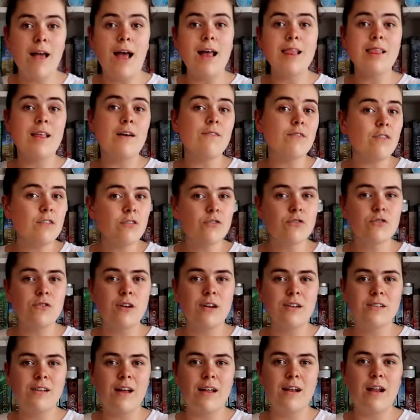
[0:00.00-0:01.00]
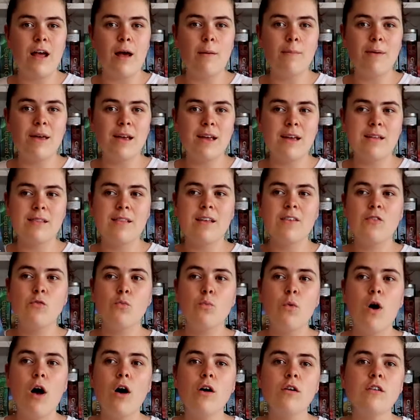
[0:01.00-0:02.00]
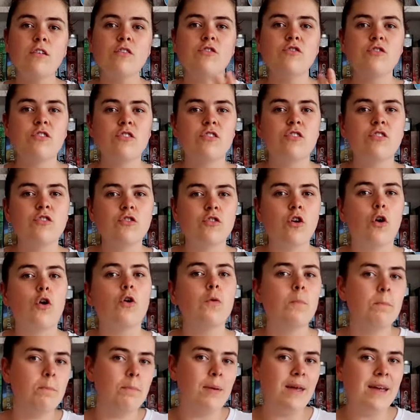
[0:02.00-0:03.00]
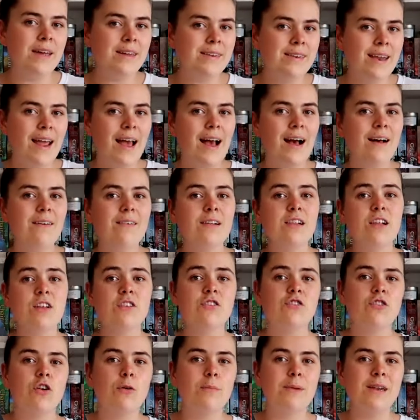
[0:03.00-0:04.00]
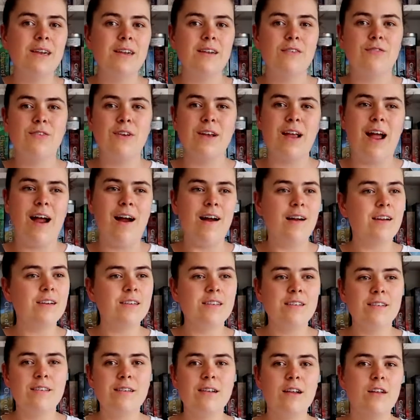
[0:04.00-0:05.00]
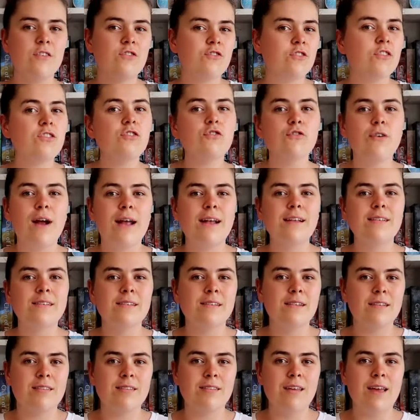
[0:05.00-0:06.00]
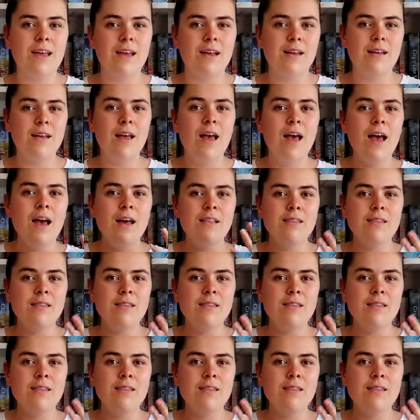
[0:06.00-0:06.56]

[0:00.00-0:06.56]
I love the story dynamic, and this world is just so big now, and there's so many different characters, and it's just crazy to think